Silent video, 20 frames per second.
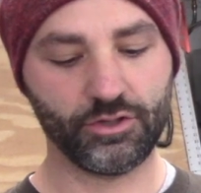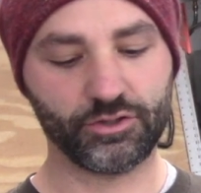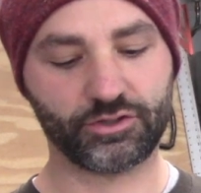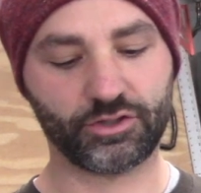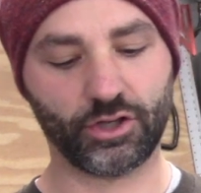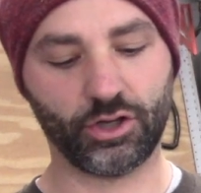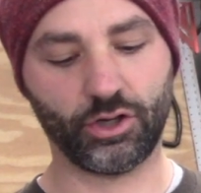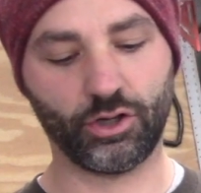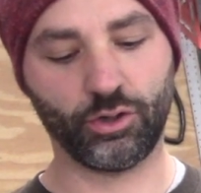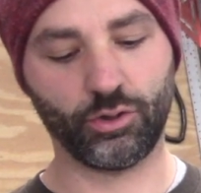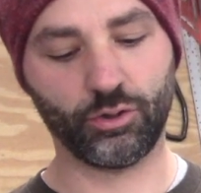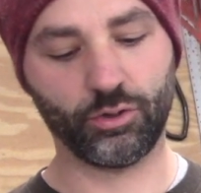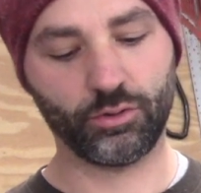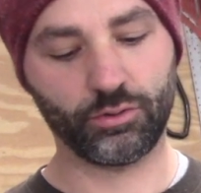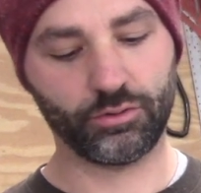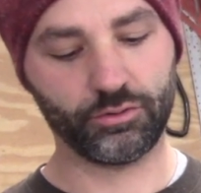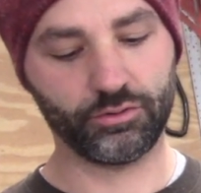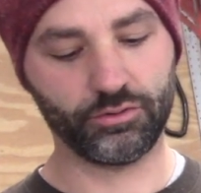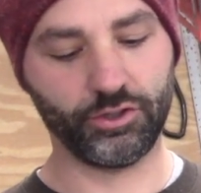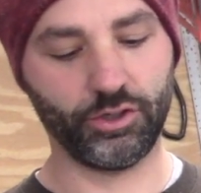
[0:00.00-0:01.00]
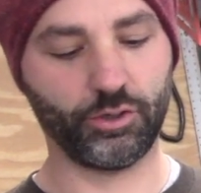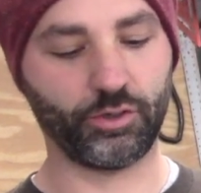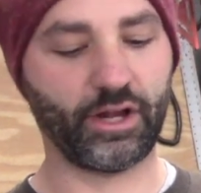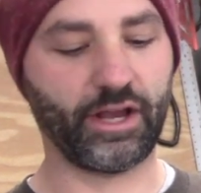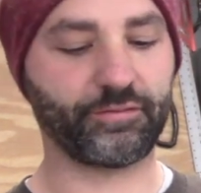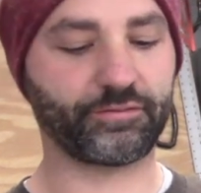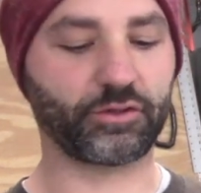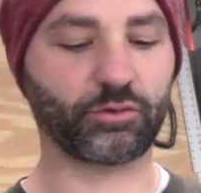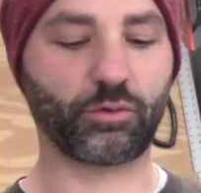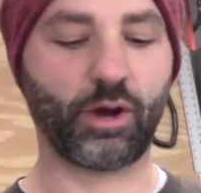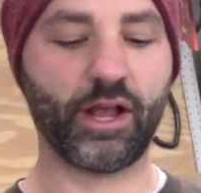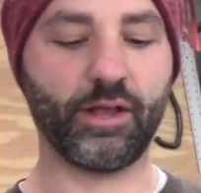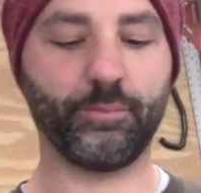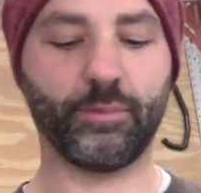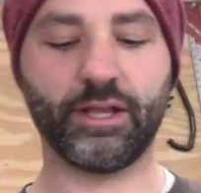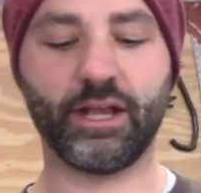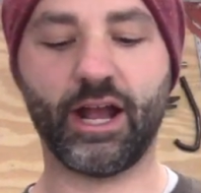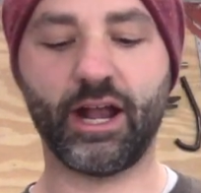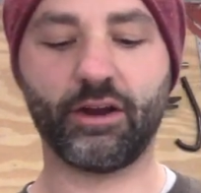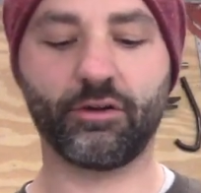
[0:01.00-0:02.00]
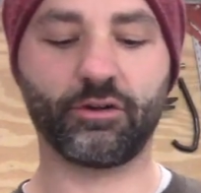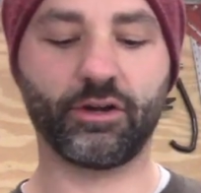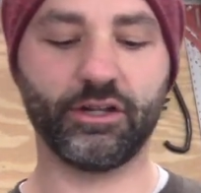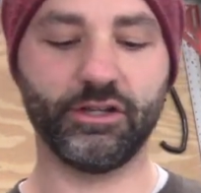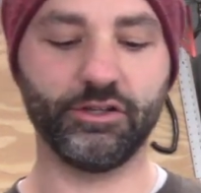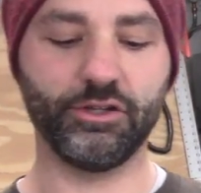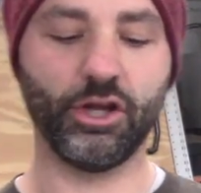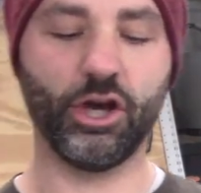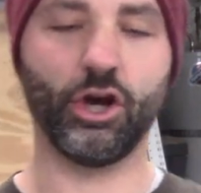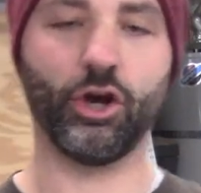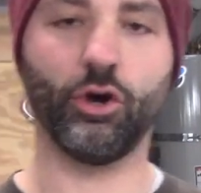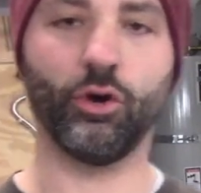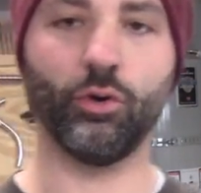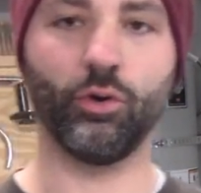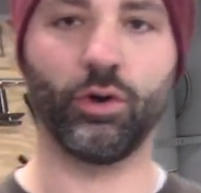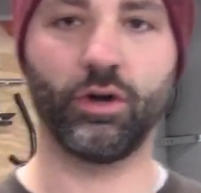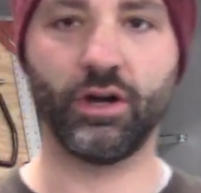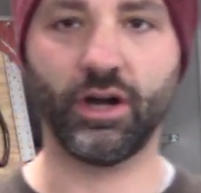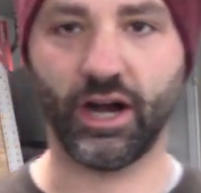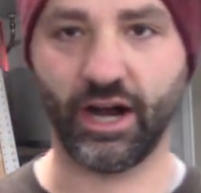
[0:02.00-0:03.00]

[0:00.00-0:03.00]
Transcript: So you don't have to write me, I already know.